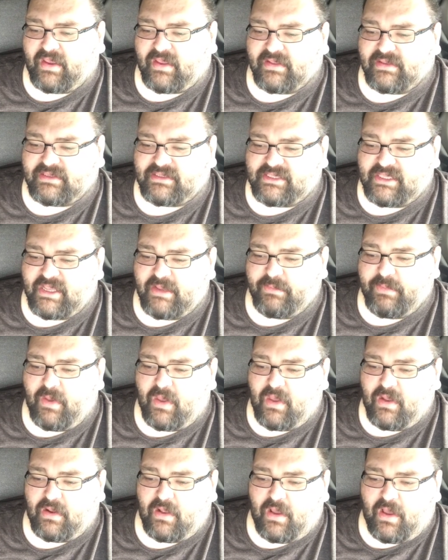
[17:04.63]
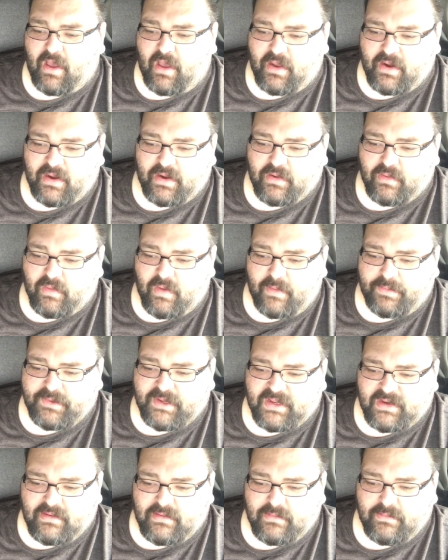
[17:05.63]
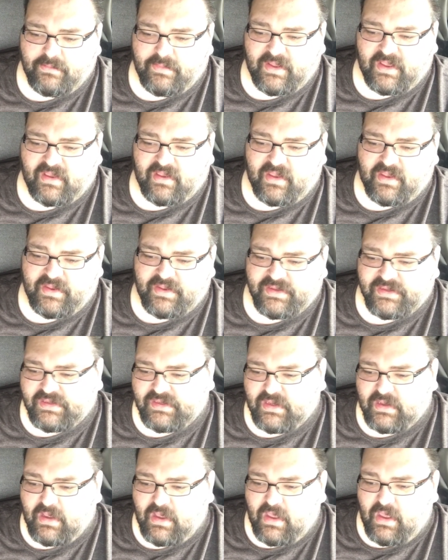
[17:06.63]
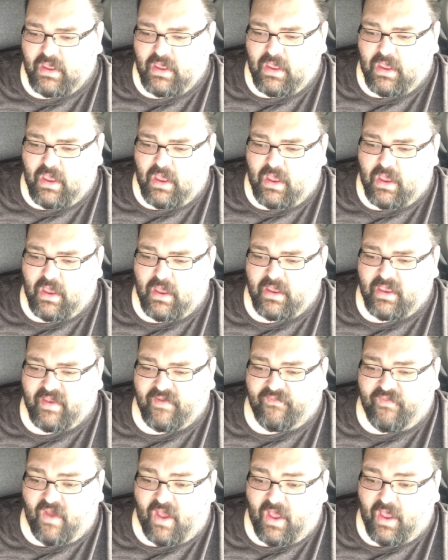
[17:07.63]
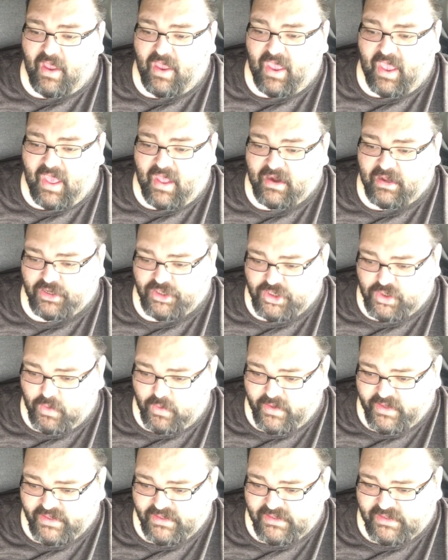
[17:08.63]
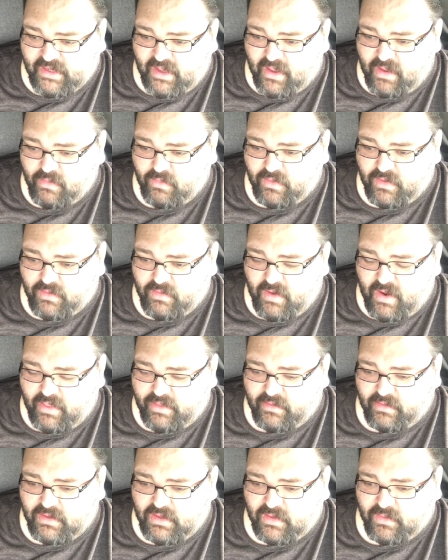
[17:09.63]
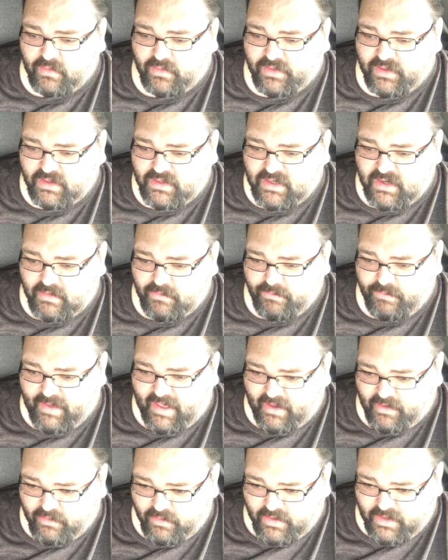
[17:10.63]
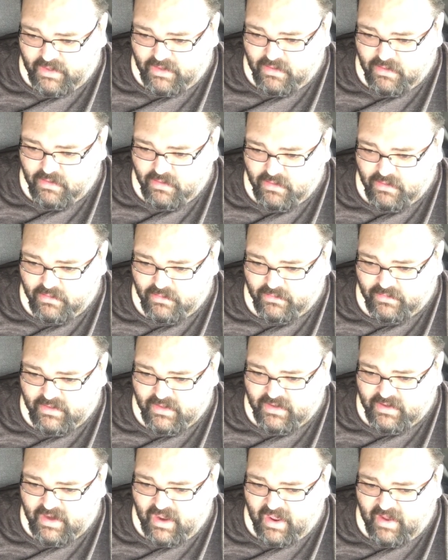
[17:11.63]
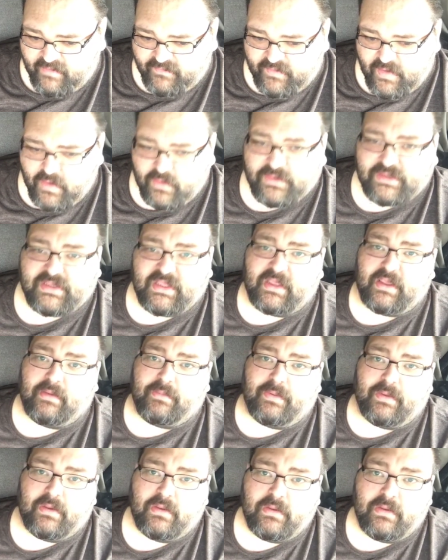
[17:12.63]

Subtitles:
can sleep uninterrupted, because if I had a choice, I would rather deal with a dead battery than to have no sleep.